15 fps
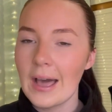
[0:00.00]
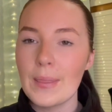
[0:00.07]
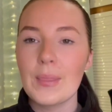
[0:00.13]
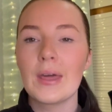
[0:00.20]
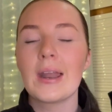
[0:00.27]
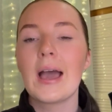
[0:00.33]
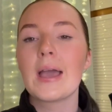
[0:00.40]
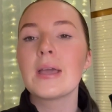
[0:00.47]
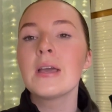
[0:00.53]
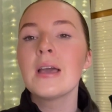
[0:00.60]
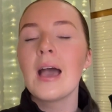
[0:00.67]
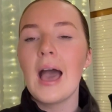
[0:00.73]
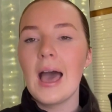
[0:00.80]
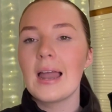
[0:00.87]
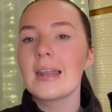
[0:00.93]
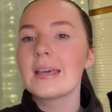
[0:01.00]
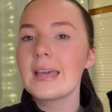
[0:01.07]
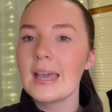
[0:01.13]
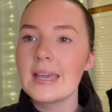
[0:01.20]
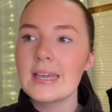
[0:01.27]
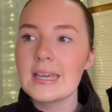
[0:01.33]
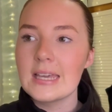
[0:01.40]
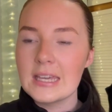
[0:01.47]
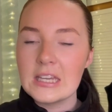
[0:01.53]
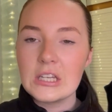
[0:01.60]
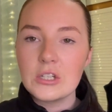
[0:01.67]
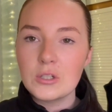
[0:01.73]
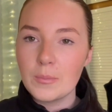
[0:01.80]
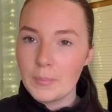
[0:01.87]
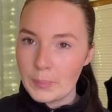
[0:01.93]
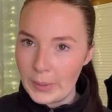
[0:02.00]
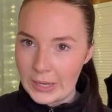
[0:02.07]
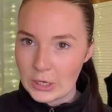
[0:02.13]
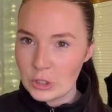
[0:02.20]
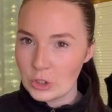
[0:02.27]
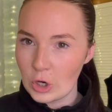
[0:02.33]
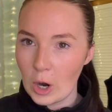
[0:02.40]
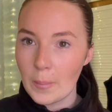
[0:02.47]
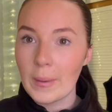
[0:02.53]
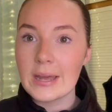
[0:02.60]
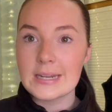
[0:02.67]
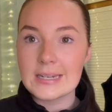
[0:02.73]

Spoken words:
and then I allocate each big job a